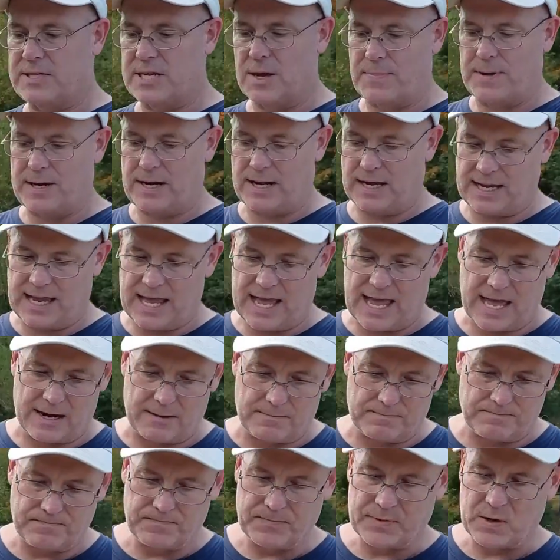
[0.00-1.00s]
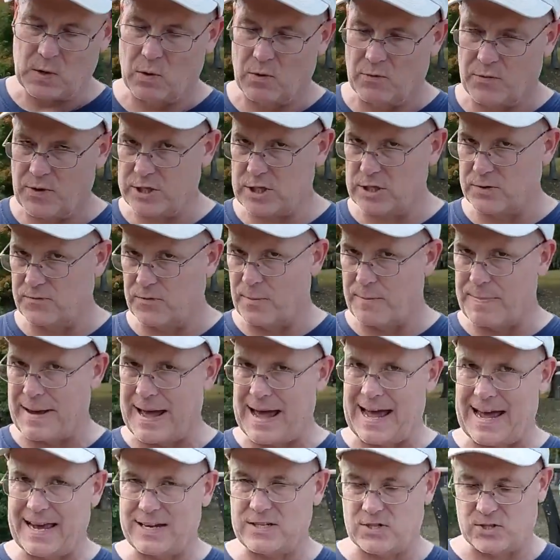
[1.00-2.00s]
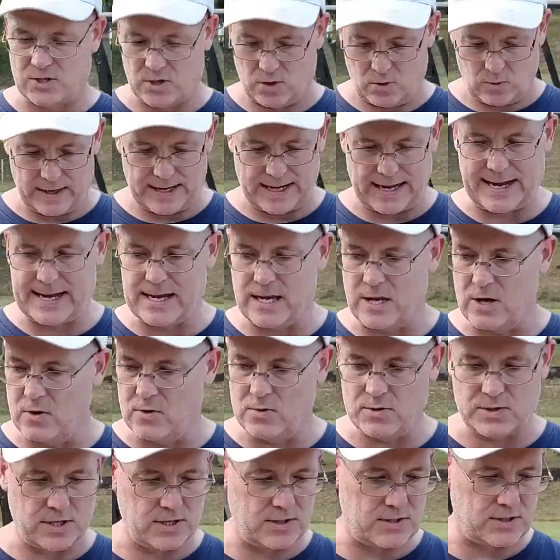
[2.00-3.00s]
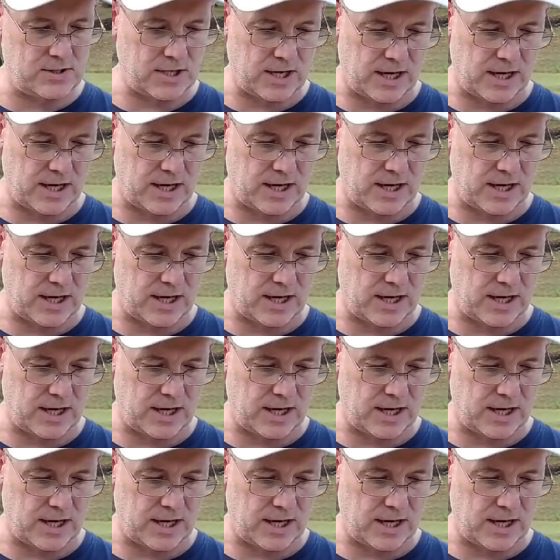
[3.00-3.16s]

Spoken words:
Again, we're fishing for bass, so what I use is